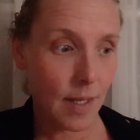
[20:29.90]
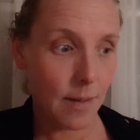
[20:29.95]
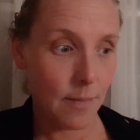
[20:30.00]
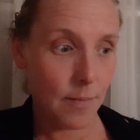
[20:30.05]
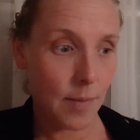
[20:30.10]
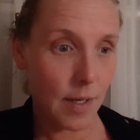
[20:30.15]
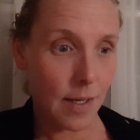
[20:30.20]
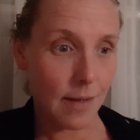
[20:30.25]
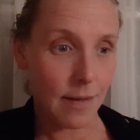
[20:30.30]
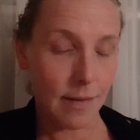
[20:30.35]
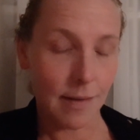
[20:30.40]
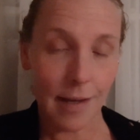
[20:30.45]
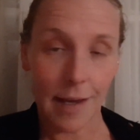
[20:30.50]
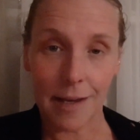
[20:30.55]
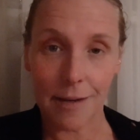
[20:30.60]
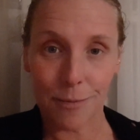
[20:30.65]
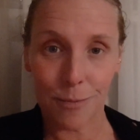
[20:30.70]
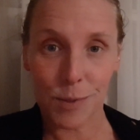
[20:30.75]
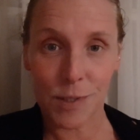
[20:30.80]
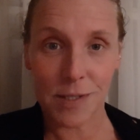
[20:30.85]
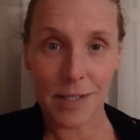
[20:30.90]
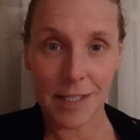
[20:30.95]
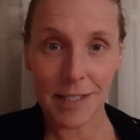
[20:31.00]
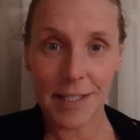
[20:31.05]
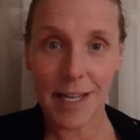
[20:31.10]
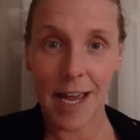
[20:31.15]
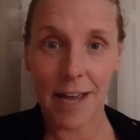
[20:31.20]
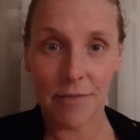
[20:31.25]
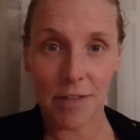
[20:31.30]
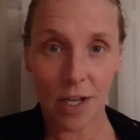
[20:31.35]
But yeah, it was neat
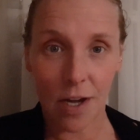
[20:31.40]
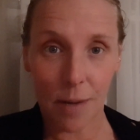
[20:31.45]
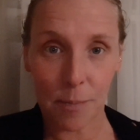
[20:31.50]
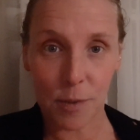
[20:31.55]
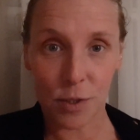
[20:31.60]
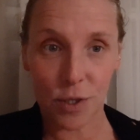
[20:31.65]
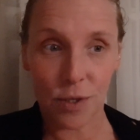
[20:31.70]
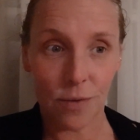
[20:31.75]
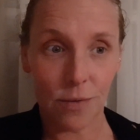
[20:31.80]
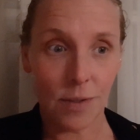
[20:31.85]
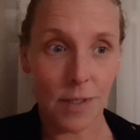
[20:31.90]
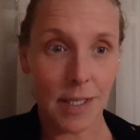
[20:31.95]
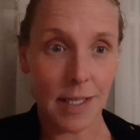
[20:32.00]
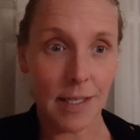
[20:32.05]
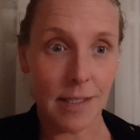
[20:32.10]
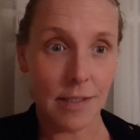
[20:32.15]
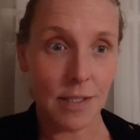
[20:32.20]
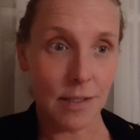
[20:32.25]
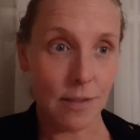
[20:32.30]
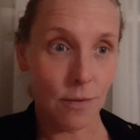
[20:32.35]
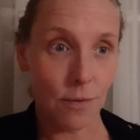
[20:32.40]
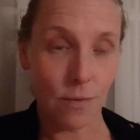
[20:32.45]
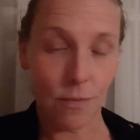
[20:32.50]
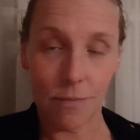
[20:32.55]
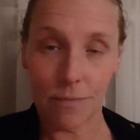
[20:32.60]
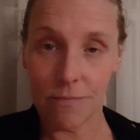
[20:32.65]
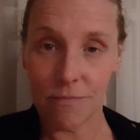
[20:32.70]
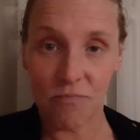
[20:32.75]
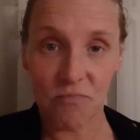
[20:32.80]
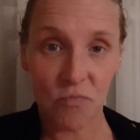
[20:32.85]
to have the opportunity to
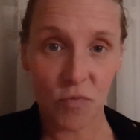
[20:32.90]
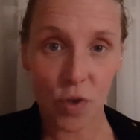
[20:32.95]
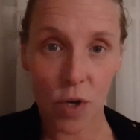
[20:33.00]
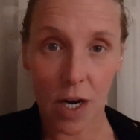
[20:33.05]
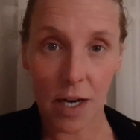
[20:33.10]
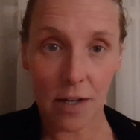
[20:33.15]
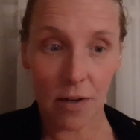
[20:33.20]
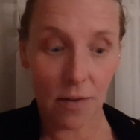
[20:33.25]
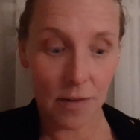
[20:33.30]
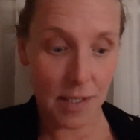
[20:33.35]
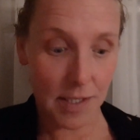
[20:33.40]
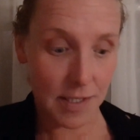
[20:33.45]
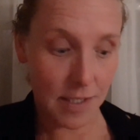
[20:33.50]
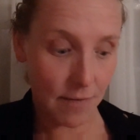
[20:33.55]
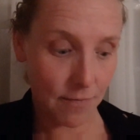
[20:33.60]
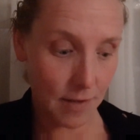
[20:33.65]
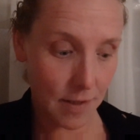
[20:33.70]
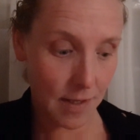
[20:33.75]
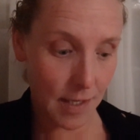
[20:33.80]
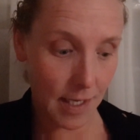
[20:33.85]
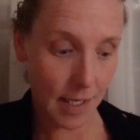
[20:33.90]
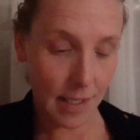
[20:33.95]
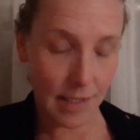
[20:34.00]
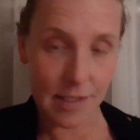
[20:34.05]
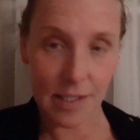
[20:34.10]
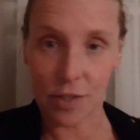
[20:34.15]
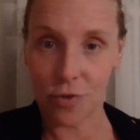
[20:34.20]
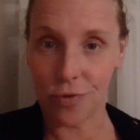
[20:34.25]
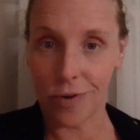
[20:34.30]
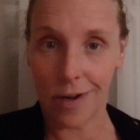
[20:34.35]
try all these different
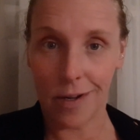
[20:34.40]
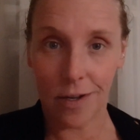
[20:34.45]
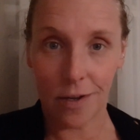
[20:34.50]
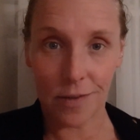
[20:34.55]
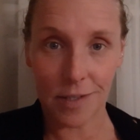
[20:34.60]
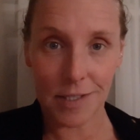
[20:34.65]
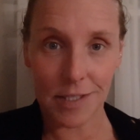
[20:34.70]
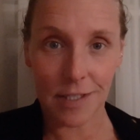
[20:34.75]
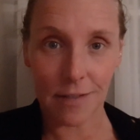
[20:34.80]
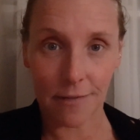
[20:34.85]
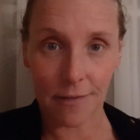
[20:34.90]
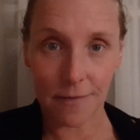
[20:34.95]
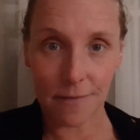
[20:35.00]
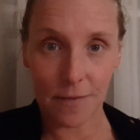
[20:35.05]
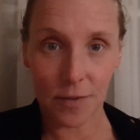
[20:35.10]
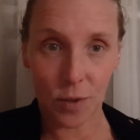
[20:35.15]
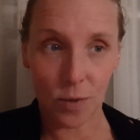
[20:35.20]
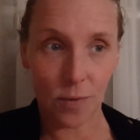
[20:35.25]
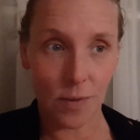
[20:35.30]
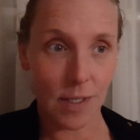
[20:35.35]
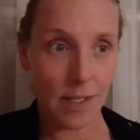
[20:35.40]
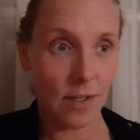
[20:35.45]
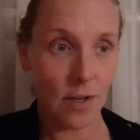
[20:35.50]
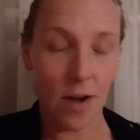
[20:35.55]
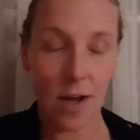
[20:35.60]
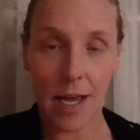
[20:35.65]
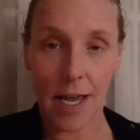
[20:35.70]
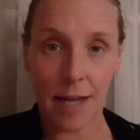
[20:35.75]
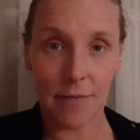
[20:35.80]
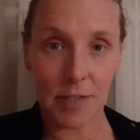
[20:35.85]
things and try all this different food and
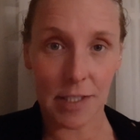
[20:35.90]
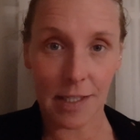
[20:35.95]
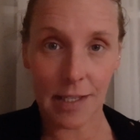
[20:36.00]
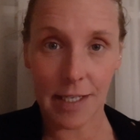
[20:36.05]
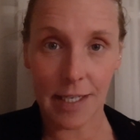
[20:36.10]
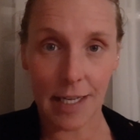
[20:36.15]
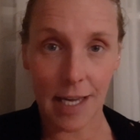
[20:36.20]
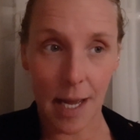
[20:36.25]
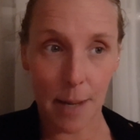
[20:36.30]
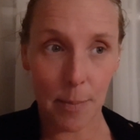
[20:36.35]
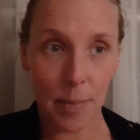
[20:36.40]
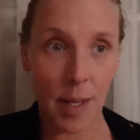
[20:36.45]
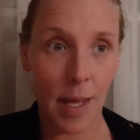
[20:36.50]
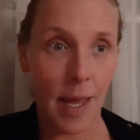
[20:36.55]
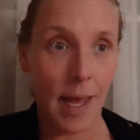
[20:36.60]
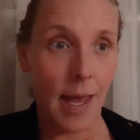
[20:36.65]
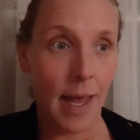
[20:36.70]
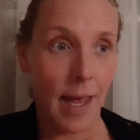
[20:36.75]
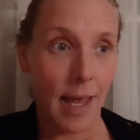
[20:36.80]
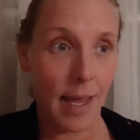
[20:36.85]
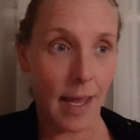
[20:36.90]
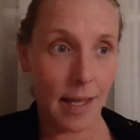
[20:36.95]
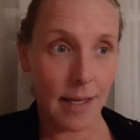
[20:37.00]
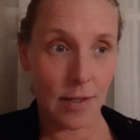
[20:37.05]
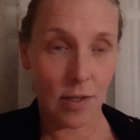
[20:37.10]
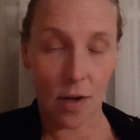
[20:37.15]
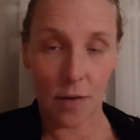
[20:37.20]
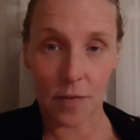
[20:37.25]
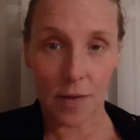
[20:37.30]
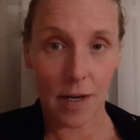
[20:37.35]
not have to clean up.
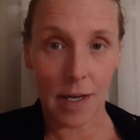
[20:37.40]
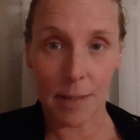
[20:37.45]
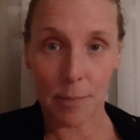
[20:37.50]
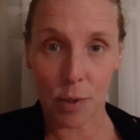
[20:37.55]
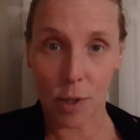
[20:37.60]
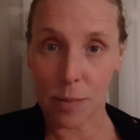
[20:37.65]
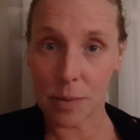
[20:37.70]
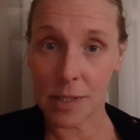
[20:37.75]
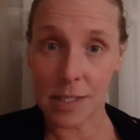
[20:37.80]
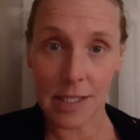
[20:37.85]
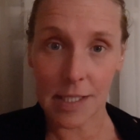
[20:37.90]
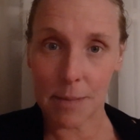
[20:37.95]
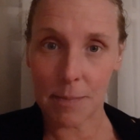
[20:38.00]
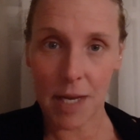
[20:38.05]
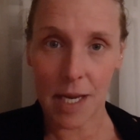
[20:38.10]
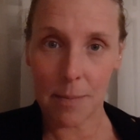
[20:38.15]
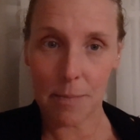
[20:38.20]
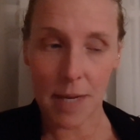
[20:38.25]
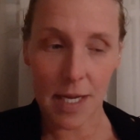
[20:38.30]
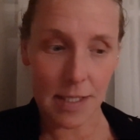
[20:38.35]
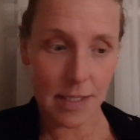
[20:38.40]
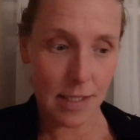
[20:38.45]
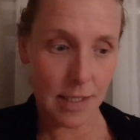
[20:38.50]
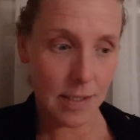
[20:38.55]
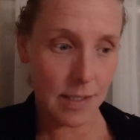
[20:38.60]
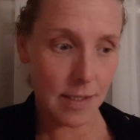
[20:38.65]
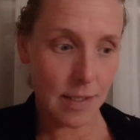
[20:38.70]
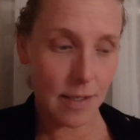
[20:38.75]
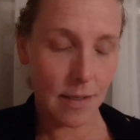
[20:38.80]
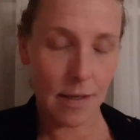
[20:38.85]
Not that I purposely made
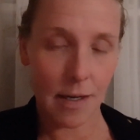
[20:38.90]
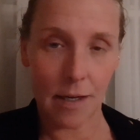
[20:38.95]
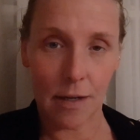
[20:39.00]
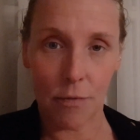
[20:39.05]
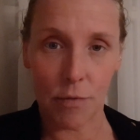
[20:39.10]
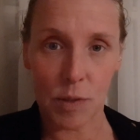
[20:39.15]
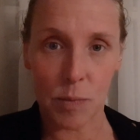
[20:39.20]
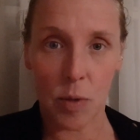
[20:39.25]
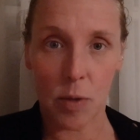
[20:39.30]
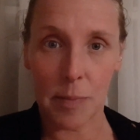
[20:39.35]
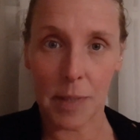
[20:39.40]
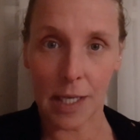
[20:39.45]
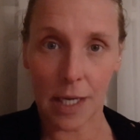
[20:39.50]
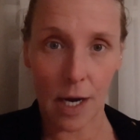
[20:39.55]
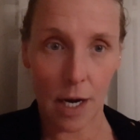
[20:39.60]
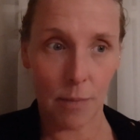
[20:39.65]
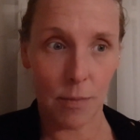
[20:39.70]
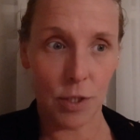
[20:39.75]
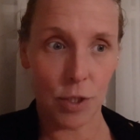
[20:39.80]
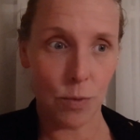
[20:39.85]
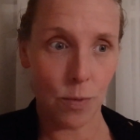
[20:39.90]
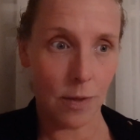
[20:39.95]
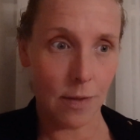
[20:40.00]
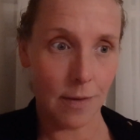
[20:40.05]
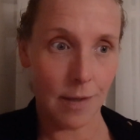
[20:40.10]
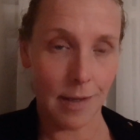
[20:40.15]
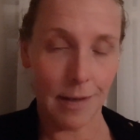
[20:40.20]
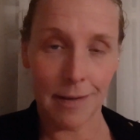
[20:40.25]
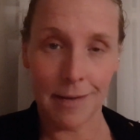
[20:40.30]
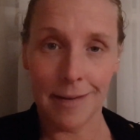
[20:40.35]
messes. I'd always put my garbage where
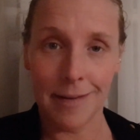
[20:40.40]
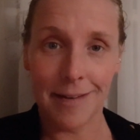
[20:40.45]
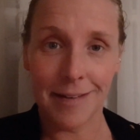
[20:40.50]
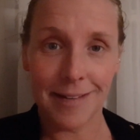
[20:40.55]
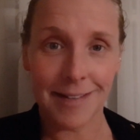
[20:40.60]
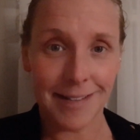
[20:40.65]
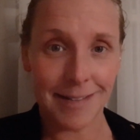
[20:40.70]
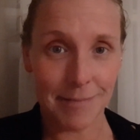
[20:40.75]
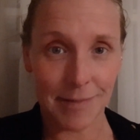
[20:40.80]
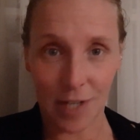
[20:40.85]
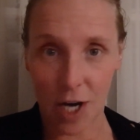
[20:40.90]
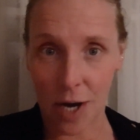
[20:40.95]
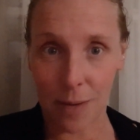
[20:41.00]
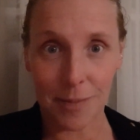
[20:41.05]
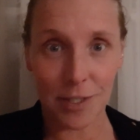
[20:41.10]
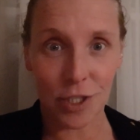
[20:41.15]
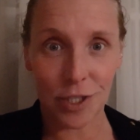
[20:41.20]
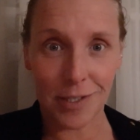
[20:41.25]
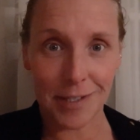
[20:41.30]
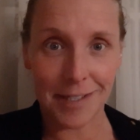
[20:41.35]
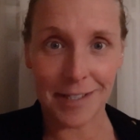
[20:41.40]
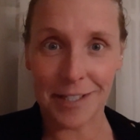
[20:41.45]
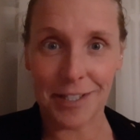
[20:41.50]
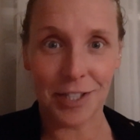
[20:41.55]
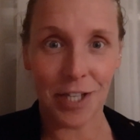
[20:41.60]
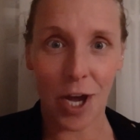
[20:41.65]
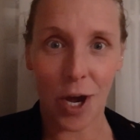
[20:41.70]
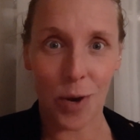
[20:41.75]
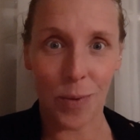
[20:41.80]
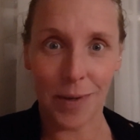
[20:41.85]
the garbage needed to
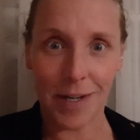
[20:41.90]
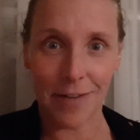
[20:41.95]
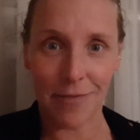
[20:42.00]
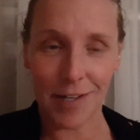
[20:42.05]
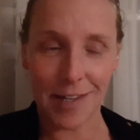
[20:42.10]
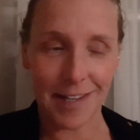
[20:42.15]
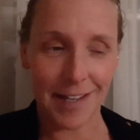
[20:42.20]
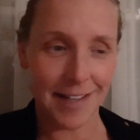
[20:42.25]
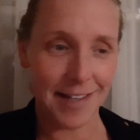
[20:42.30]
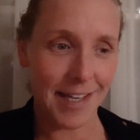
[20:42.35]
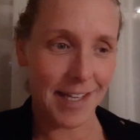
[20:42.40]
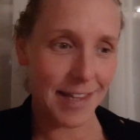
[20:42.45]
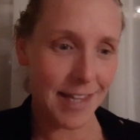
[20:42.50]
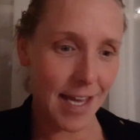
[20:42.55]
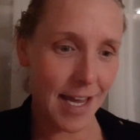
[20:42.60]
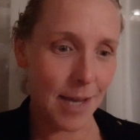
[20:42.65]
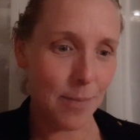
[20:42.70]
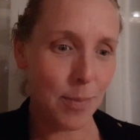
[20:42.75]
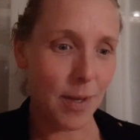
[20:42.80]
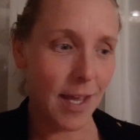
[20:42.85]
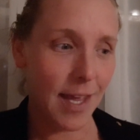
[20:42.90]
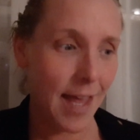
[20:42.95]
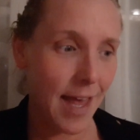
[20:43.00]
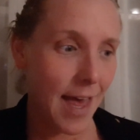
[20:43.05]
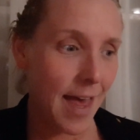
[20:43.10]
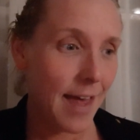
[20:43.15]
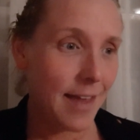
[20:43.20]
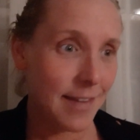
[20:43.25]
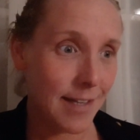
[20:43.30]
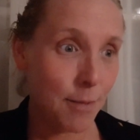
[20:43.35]
go and everything like that. But
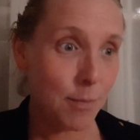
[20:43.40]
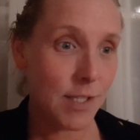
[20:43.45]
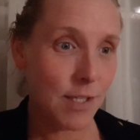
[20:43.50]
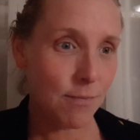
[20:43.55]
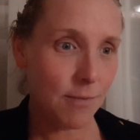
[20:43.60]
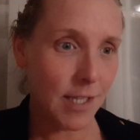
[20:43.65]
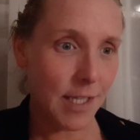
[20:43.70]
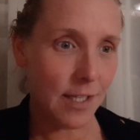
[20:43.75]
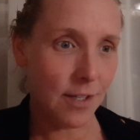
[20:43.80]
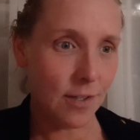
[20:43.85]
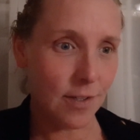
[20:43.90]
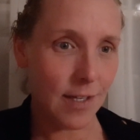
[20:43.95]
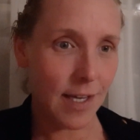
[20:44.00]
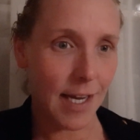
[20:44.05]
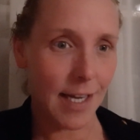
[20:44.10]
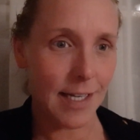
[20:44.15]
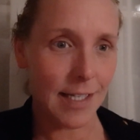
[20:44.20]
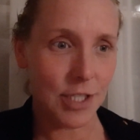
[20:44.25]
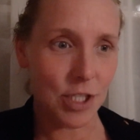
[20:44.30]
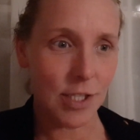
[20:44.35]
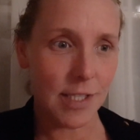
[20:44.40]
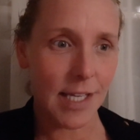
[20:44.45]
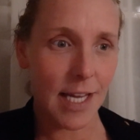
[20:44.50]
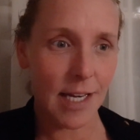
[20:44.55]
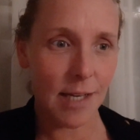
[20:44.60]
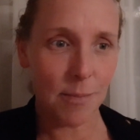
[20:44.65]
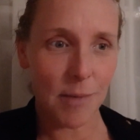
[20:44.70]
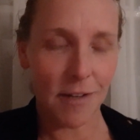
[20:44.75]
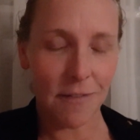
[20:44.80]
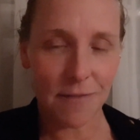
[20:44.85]
that was a really good night. And just
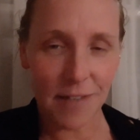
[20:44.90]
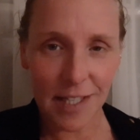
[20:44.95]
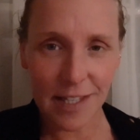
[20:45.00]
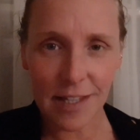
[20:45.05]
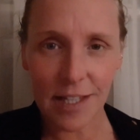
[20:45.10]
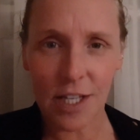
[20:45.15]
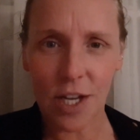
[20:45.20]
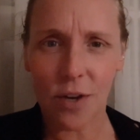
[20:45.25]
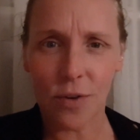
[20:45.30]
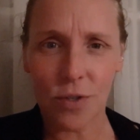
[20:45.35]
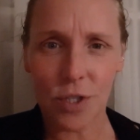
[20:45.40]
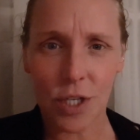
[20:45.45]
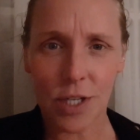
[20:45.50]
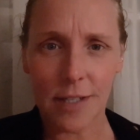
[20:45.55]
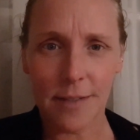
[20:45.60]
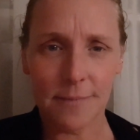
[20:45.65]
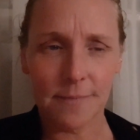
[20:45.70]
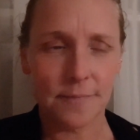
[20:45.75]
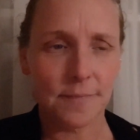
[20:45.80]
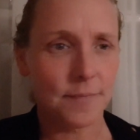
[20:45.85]
getting my feet in the ocean,